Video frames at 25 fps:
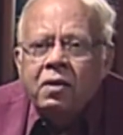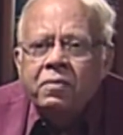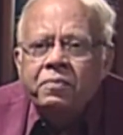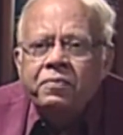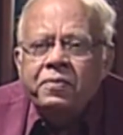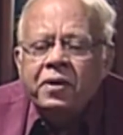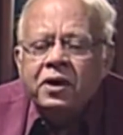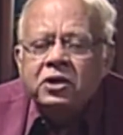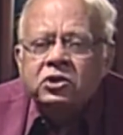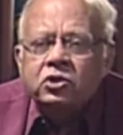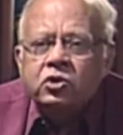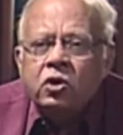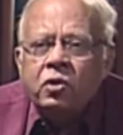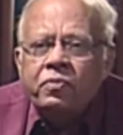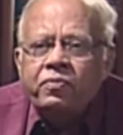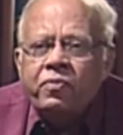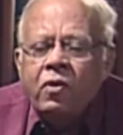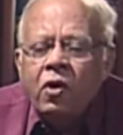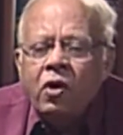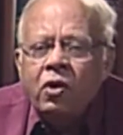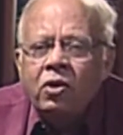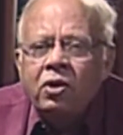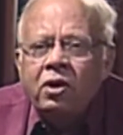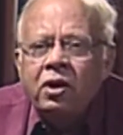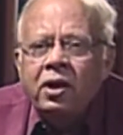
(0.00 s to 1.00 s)
First of
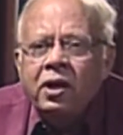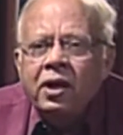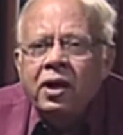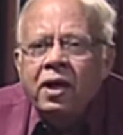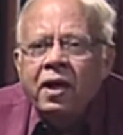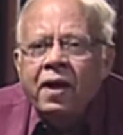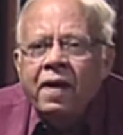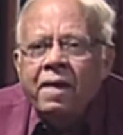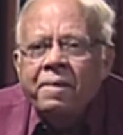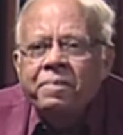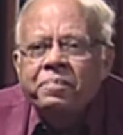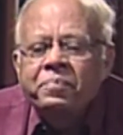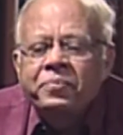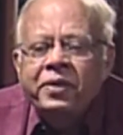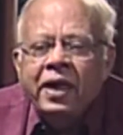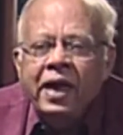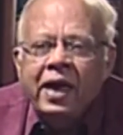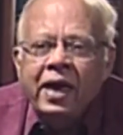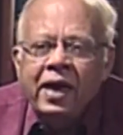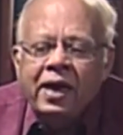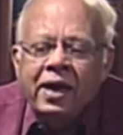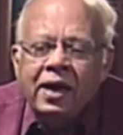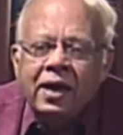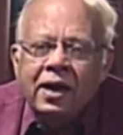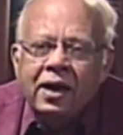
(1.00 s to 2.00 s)
all,
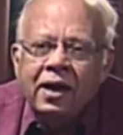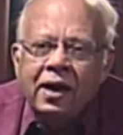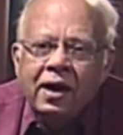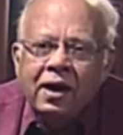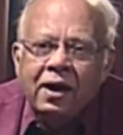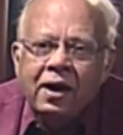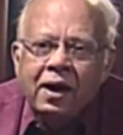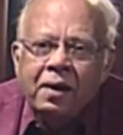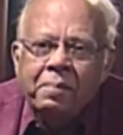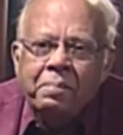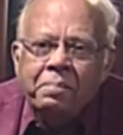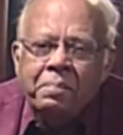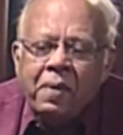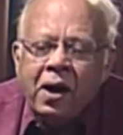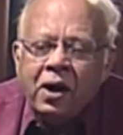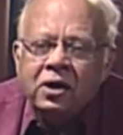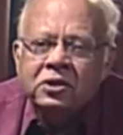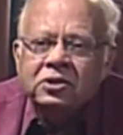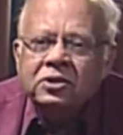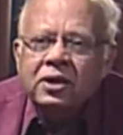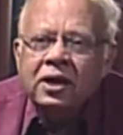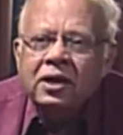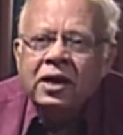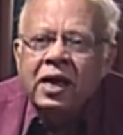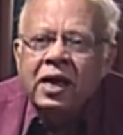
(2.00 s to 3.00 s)
they passed a